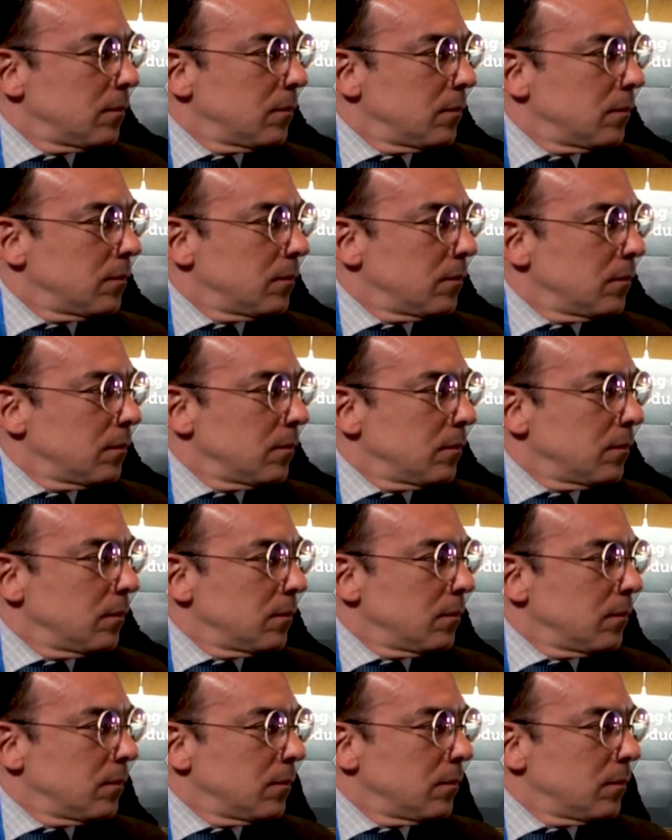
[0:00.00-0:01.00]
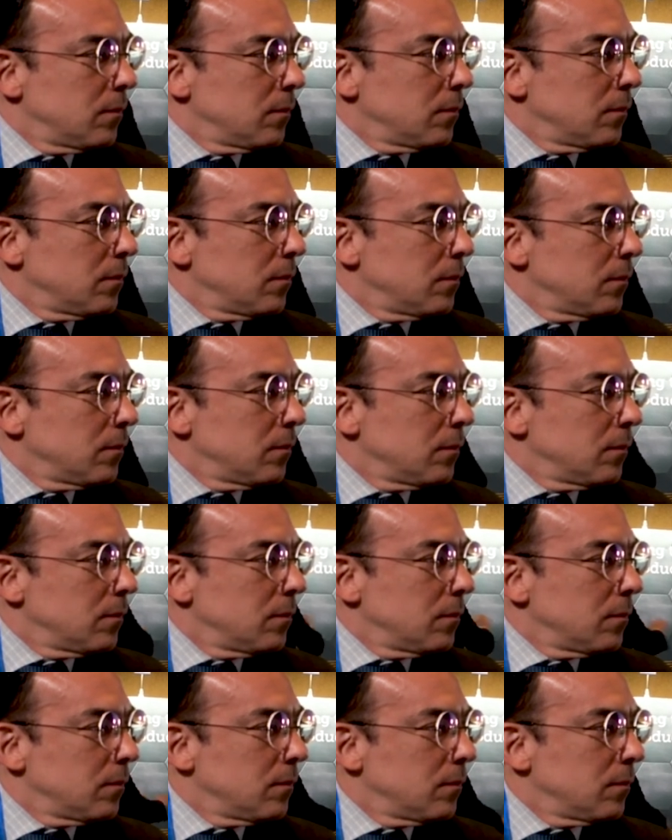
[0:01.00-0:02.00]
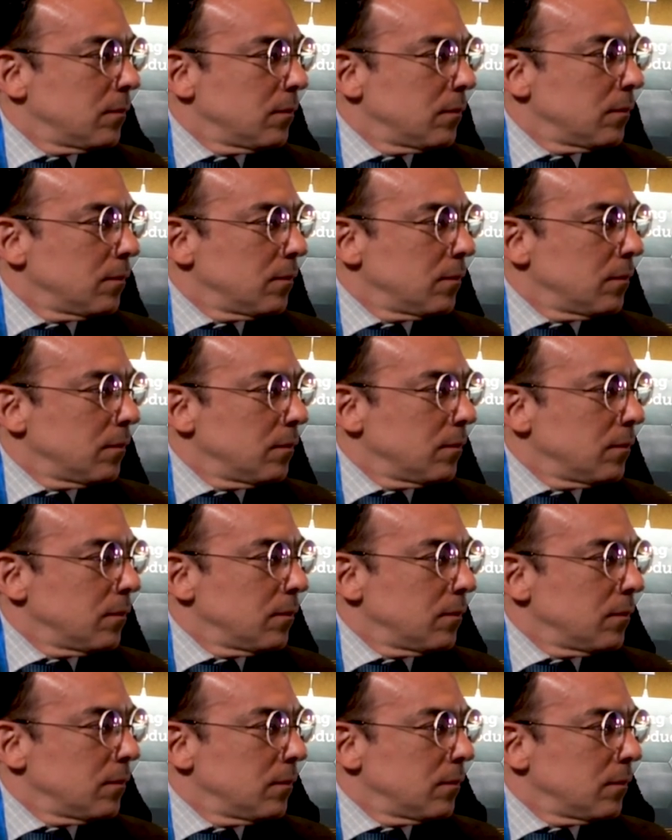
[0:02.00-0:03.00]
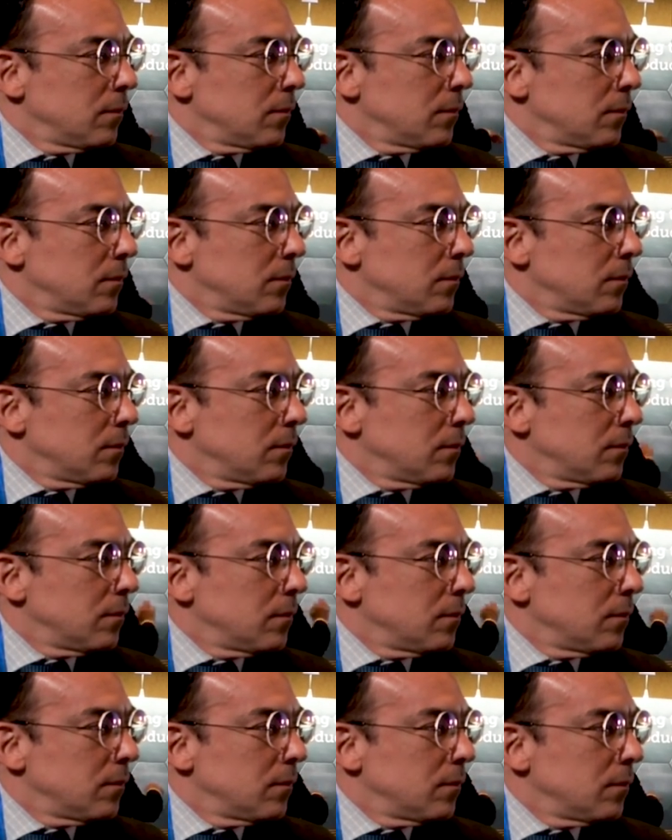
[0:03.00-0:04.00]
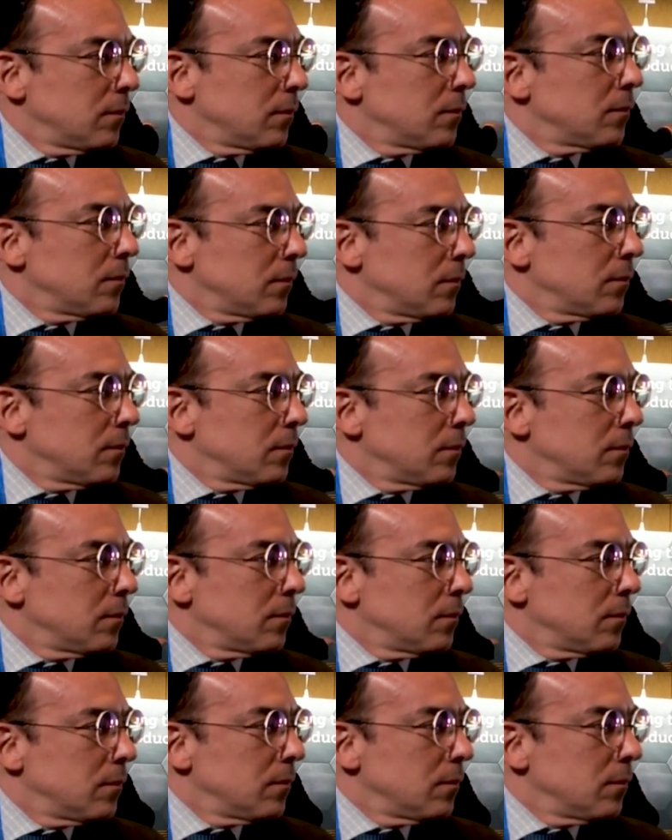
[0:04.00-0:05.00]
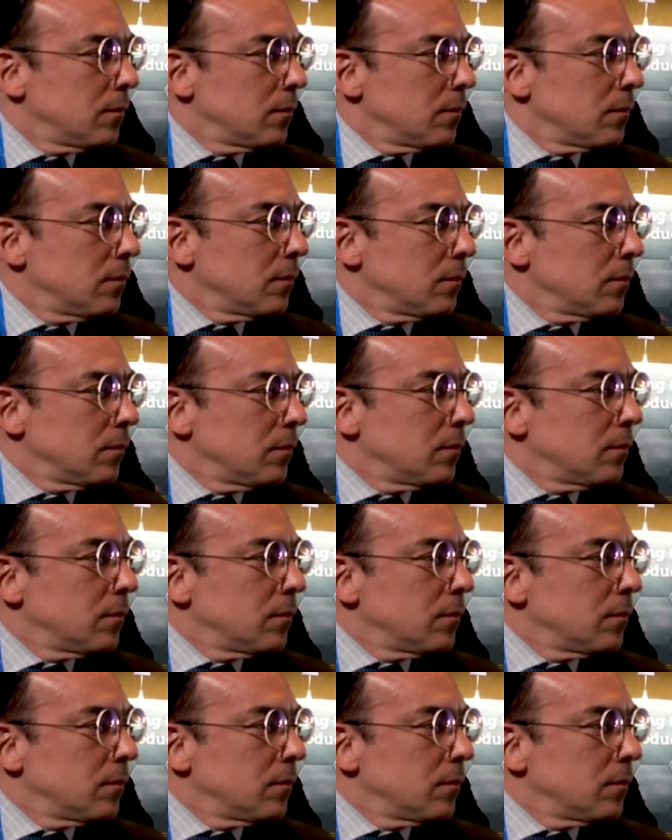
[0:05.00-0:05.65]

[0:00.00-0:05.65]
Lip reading: [no speech]